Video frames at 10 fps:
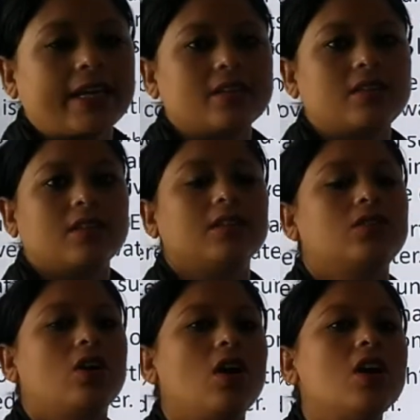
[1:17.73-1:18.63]
is
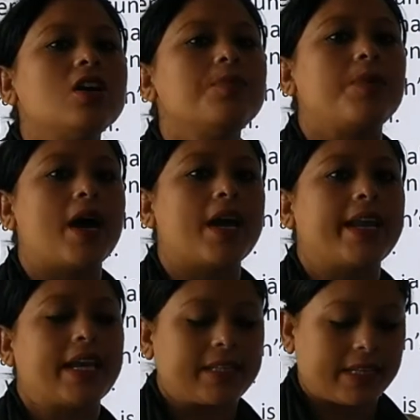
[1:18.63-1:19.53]
the third
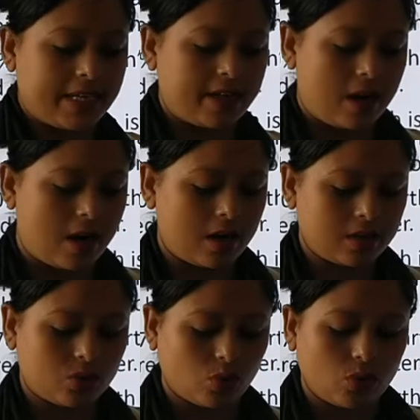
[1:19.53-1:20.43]
planet in our
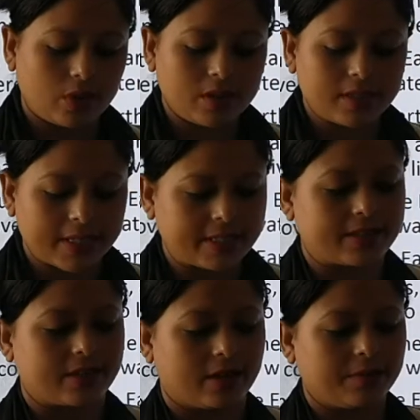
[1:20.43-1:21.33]
solar
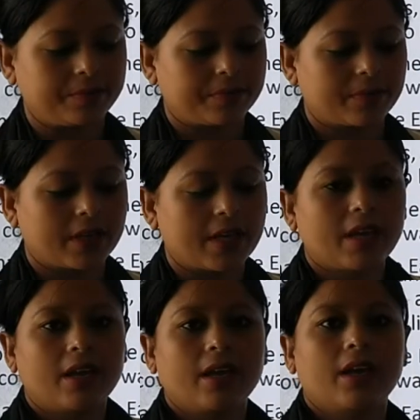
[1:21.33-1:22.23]
system.
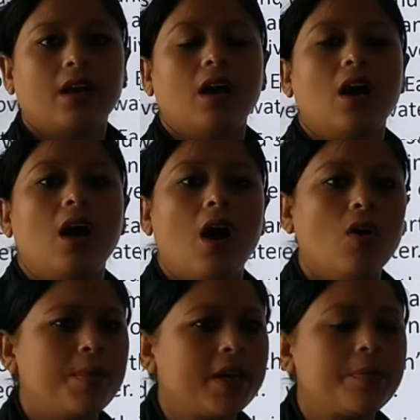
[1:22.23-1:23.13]

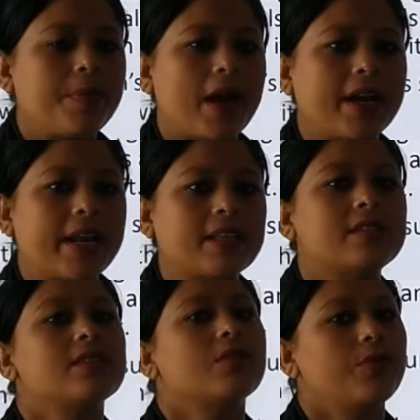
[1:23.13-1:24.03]
How many
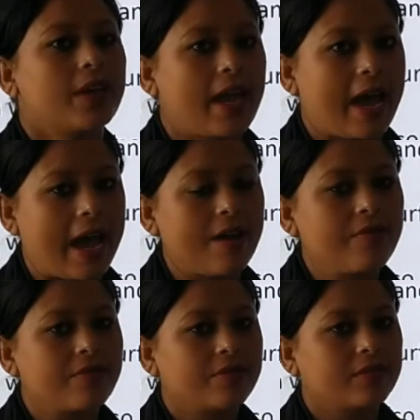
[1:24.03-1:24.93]
planets we
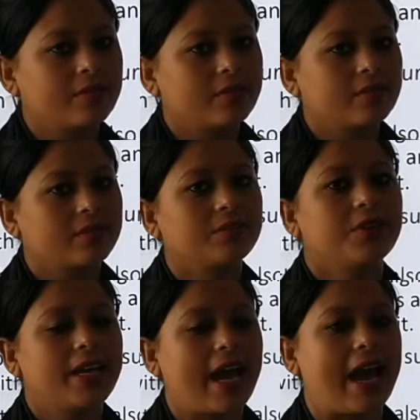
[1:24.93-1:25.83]
have?
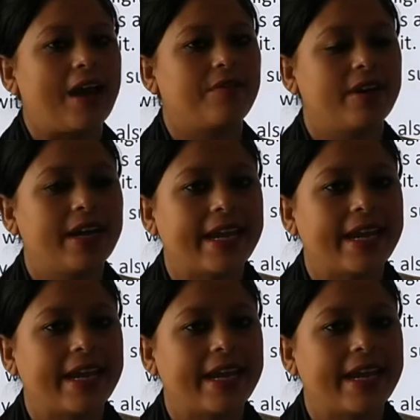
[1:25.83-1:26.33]
We have